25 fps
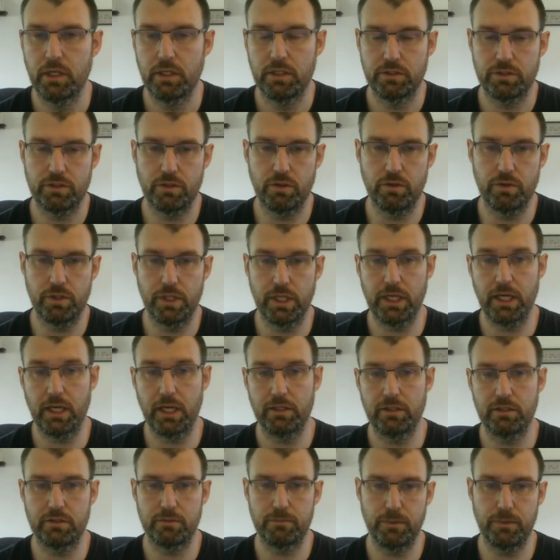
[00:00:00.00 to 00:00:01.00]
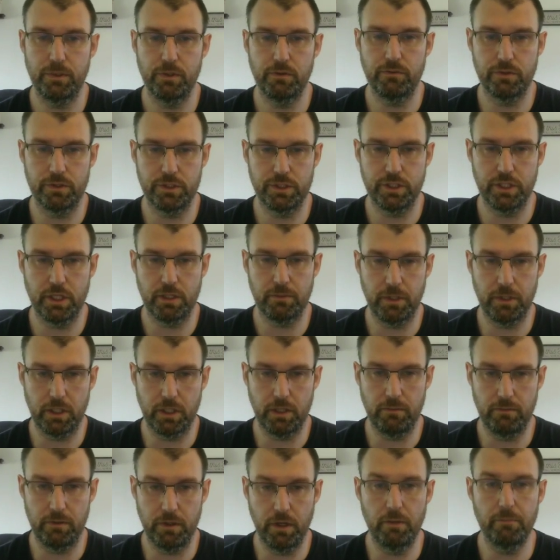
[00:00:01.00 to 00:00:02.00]
So they got this beautiful checkmate
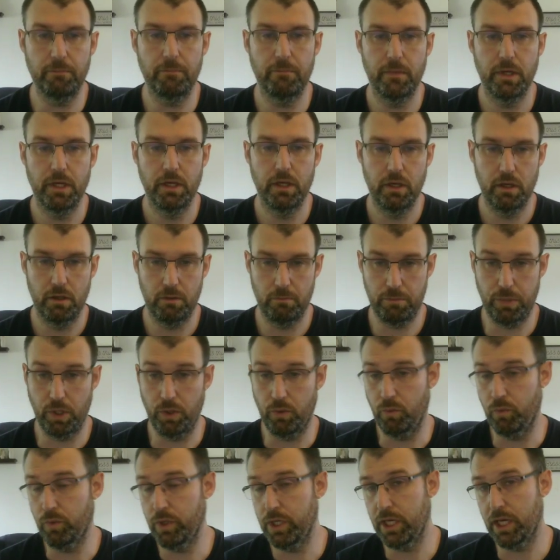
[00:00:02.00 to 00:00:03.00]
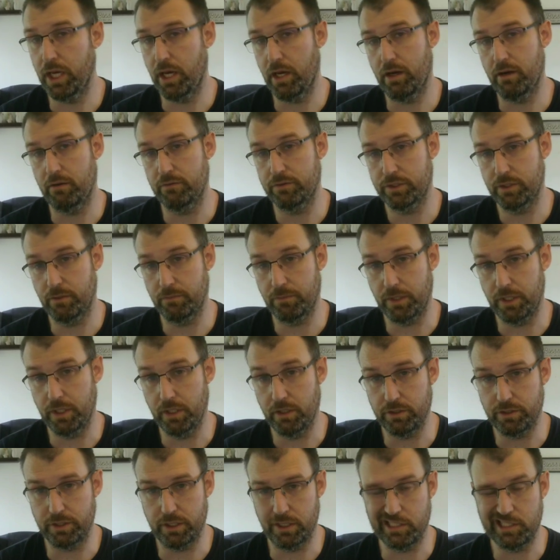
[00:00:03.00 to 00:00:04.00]
coming up, but we have something
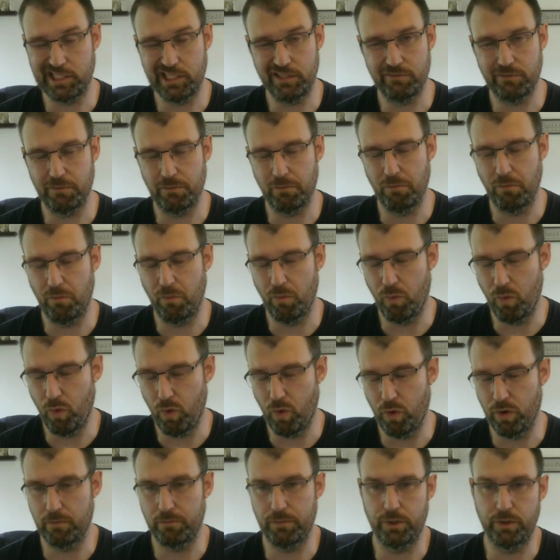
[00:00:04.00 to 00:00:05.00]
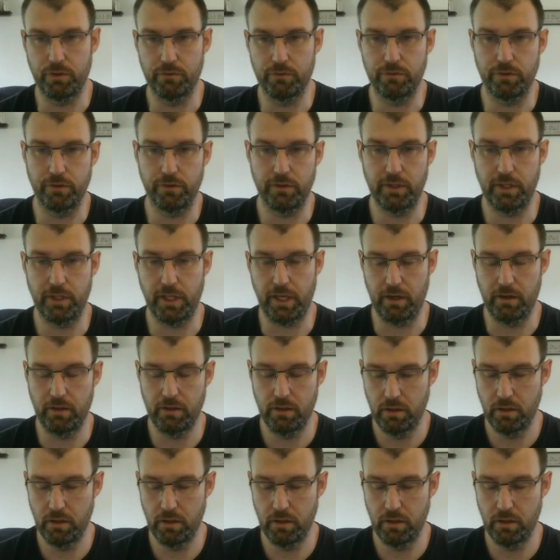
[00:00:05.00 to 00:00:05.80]
else that's even more beautiful than that.